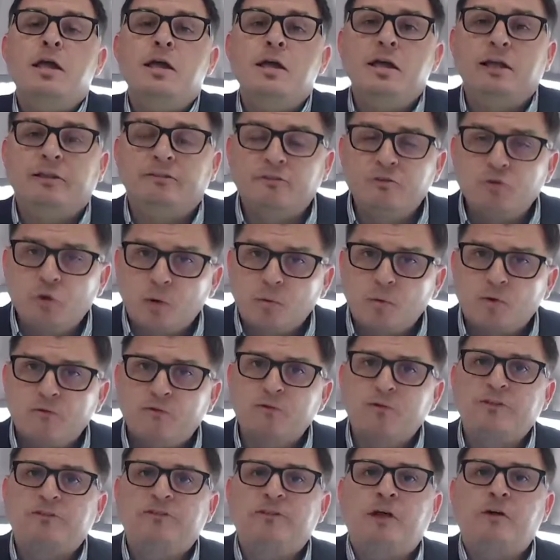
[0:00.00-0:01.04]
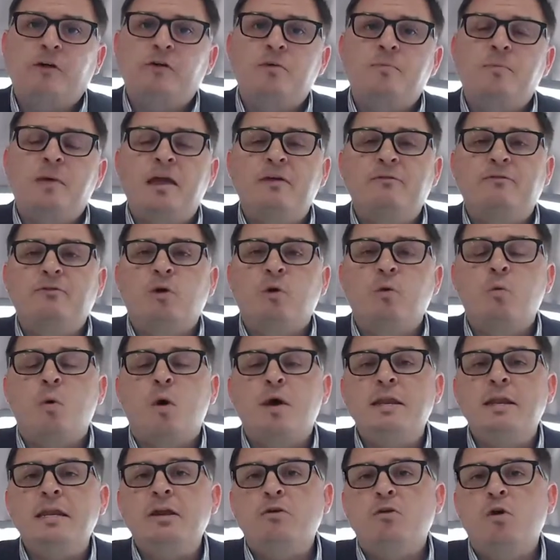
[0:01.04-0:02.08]
It's normal for the seller to pay for a
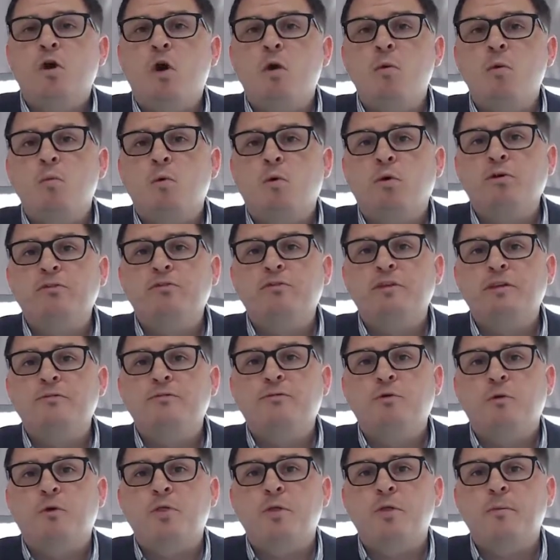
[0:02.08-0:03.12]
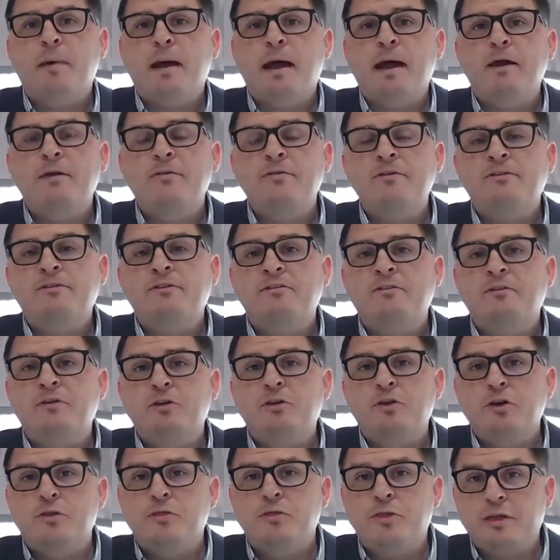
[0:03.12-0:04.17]
1-year home warranty for the buyer. This is a
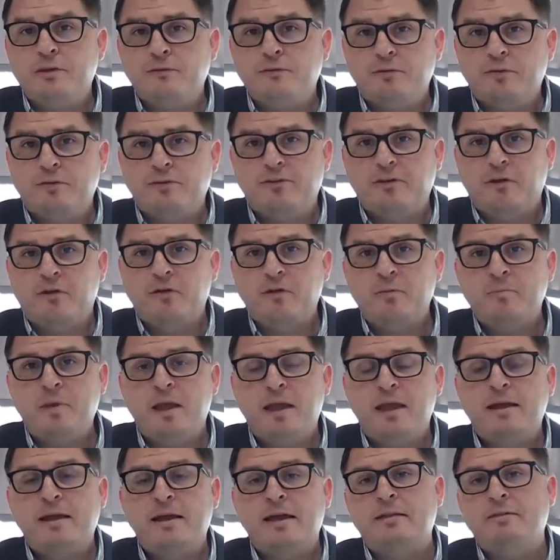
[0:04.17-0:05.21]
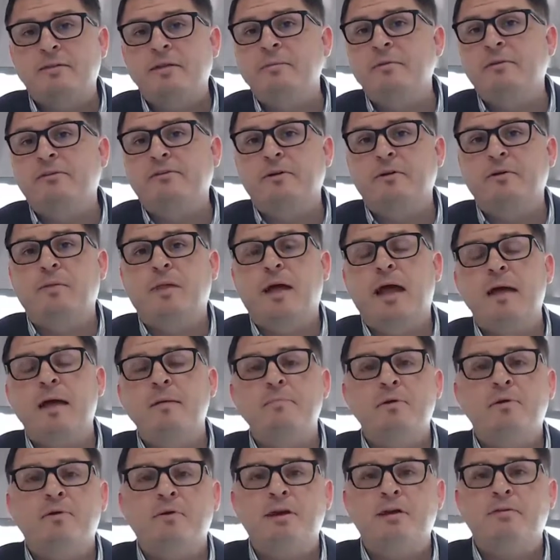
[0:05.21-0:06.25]
good thing for the seller to pay. It kind of limits their
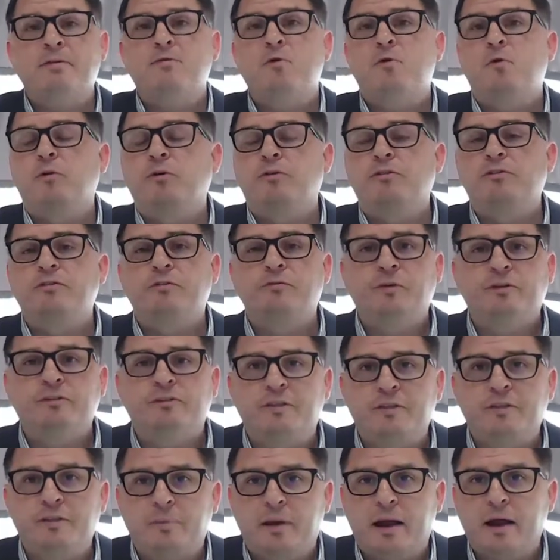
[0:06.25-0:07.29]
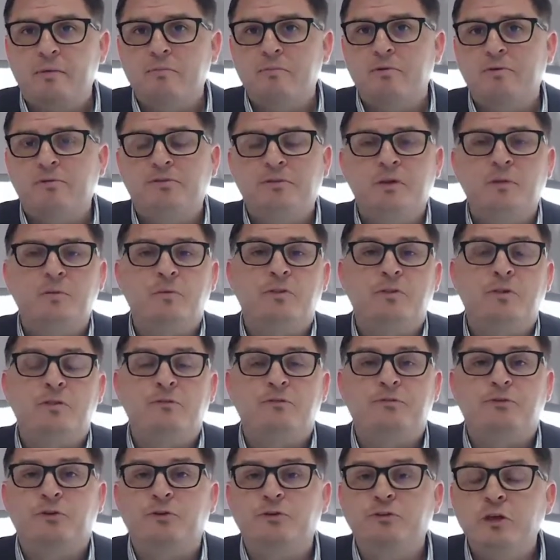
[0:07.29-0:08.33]
liability. Of course, let's say the buyer moves in within the
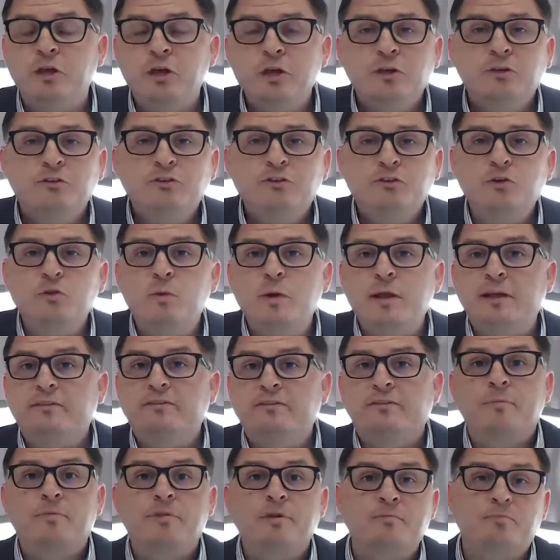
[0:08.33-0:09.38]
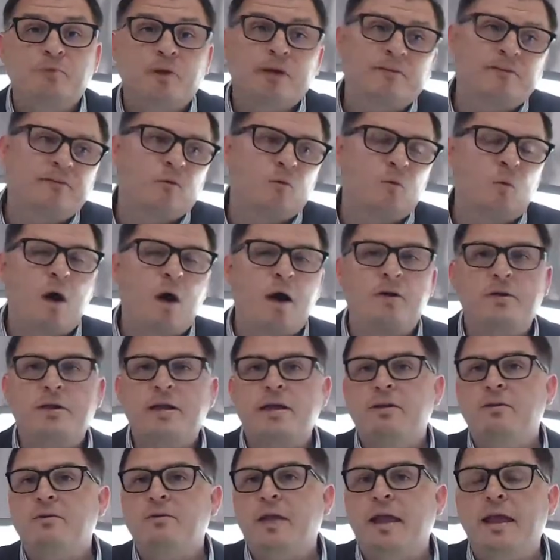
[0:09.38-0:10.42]
first 2 weeks, something breaks the water
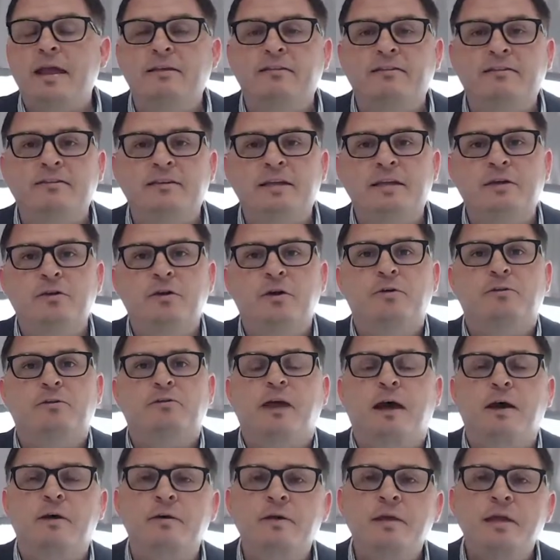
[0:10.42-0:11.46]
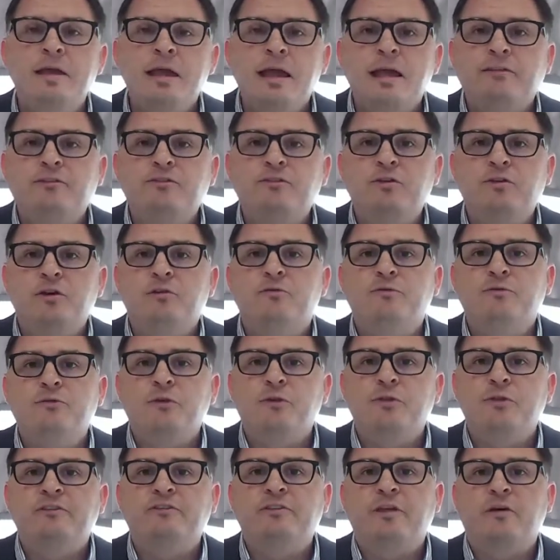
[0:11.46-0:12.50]
heater, the AC goes out. It's good for
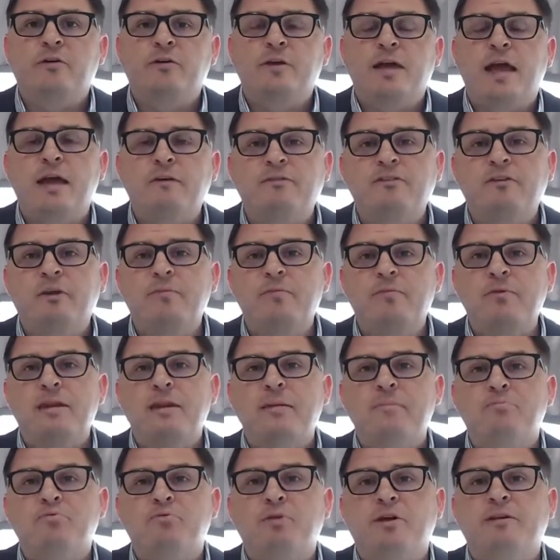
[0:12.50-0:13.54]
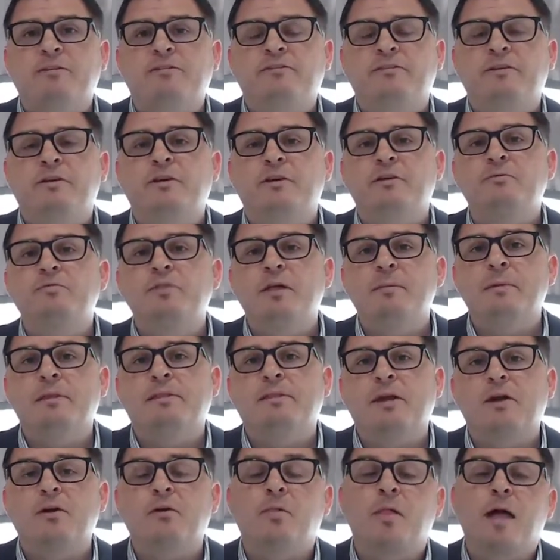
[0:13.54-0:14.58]
the seller to have something in place to limit
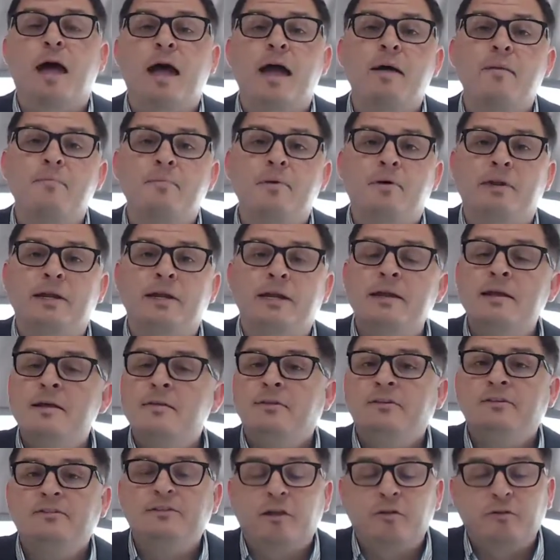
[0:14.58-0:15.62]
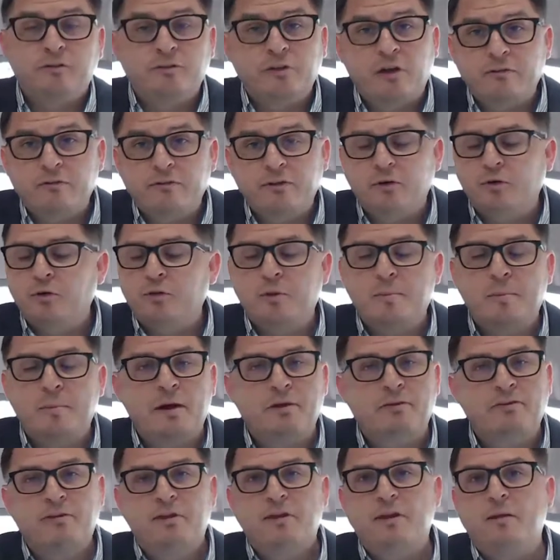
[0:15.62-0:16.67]
their liability. The seller's or the
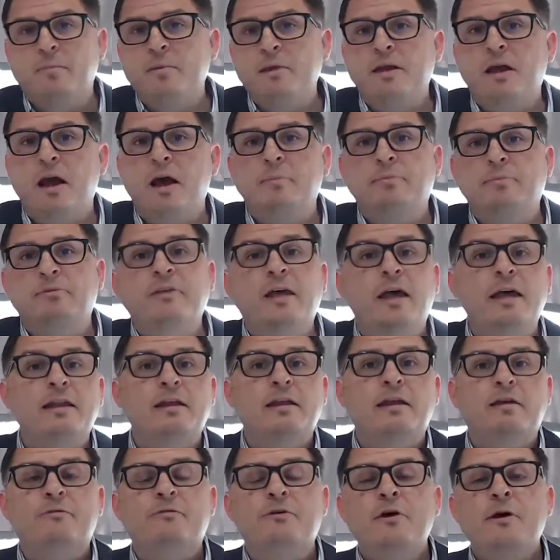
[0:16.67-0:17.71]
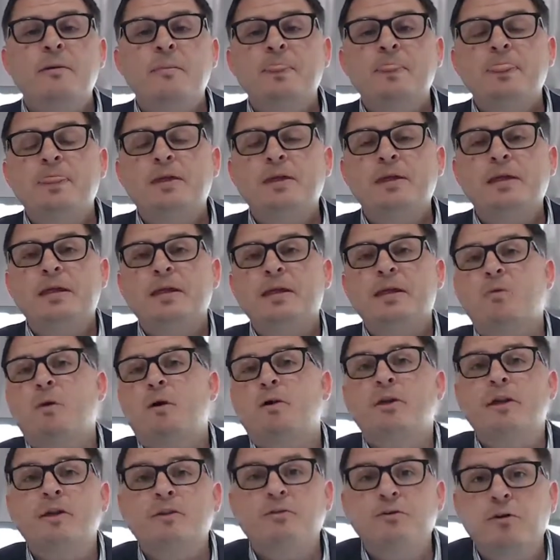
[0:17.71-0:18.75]
buyer's going to be upset if the
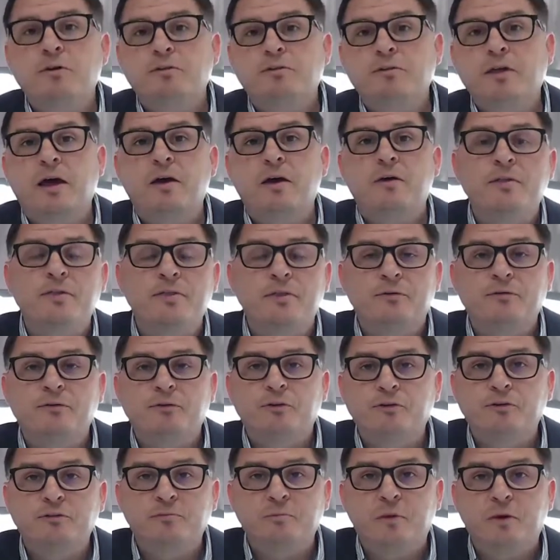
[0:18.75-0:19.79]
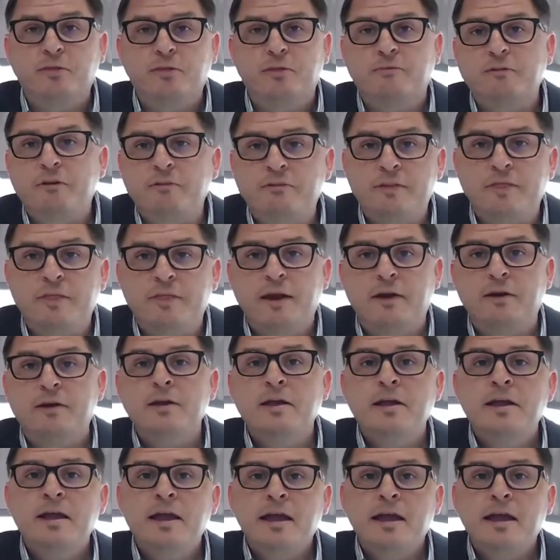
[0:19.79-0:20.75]
water heater goes out in the first month of living there.